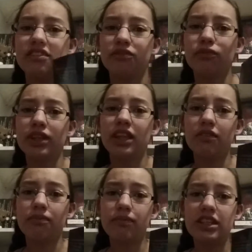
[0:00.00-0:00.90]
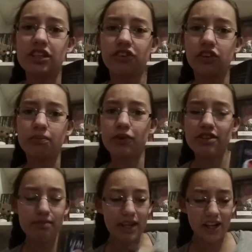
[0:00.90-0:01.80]
what the material the book
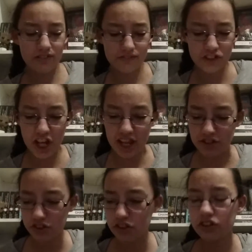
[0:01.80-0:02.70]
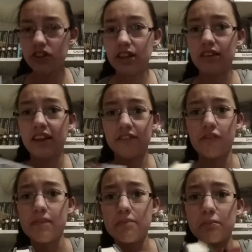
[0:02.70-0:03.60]
is made out of change, like
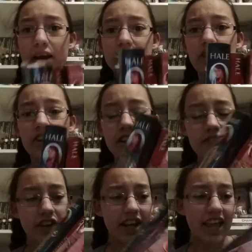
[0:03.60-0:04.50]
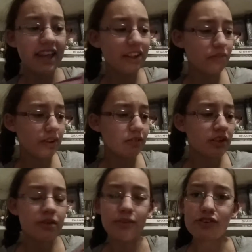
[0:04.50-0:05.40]
from paperback to hardcover. I hate it when
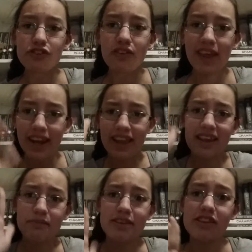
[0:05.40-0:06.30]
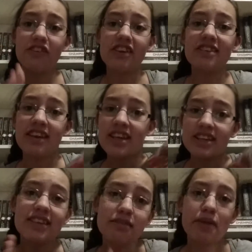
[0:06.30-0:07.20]
books do that. I like my series
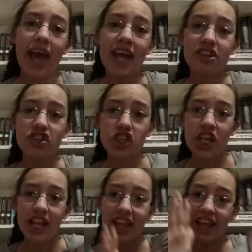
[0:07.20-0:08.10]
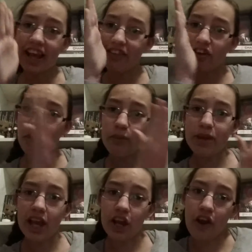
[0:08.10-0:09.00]
to match. Like, either I'll
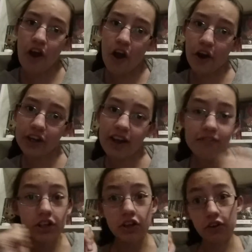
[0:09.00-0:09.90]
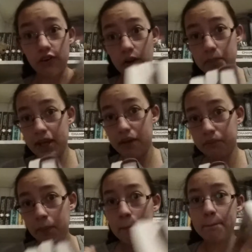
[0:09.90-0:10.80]
be in hardcover or I'll be
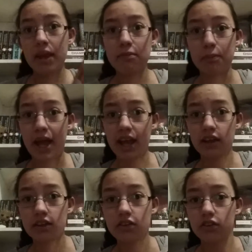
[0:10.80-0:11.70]
in paperback.